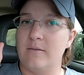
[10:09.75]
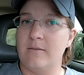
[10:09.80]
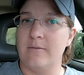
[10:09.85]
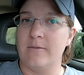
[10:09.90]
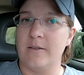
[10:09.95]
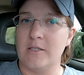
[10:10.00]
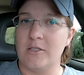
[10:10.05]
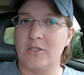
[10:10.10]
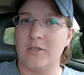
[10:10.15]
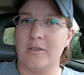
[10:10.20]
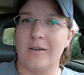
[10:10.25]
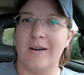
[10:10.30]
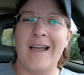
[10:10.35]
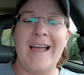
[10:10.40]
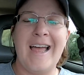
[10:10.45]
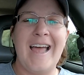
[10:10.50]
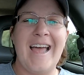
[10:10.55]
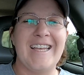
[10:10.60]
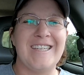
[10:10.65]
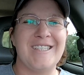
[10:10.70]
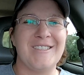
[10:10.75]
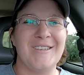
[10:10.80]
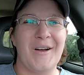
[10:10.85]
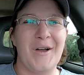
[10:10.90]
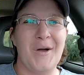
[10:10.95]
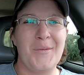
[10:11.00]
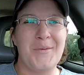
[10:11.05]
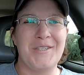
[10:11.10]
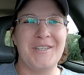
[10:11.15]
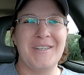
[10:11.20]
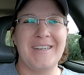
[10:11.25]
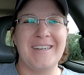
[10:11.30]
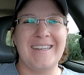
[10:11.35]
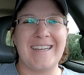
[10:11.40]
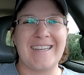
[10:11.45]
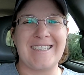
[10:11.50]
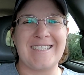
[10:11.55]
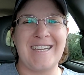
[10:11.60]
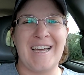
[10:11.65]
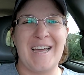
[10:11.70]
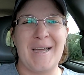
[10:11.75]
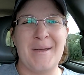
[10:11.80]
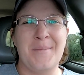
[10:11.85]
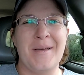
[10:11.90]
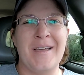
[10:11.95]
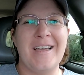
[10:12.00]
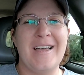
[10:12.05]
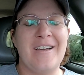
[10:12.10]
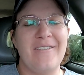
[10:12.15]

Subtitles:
adventure. So I hope you tune in next time.